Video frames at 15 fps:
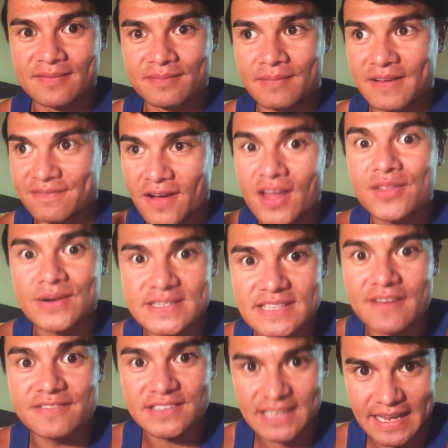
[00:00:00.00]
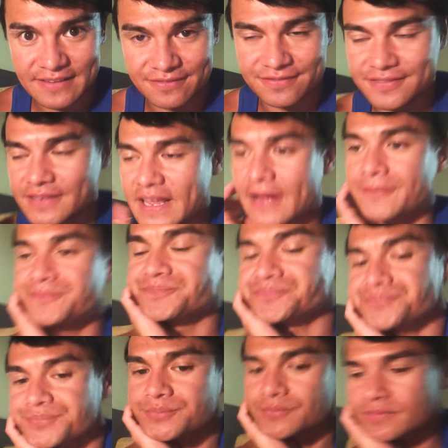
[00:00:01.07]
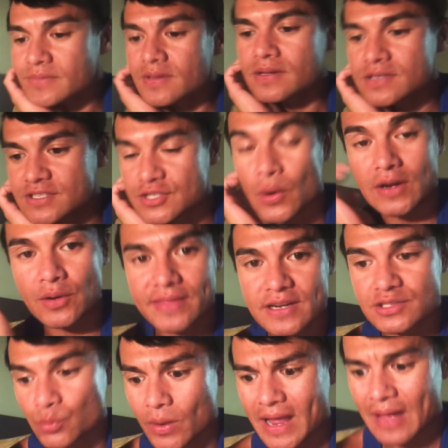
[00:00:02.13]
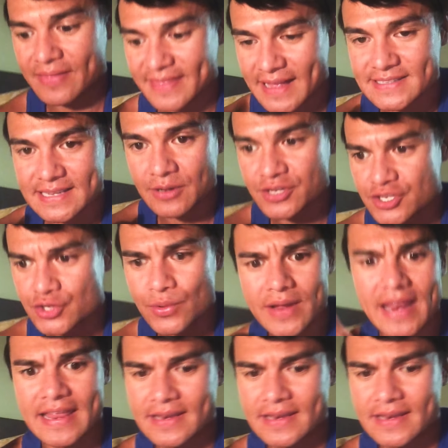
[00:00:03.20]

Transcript: my father is of life, yeah? So I know there's a way out, and that's how you do it.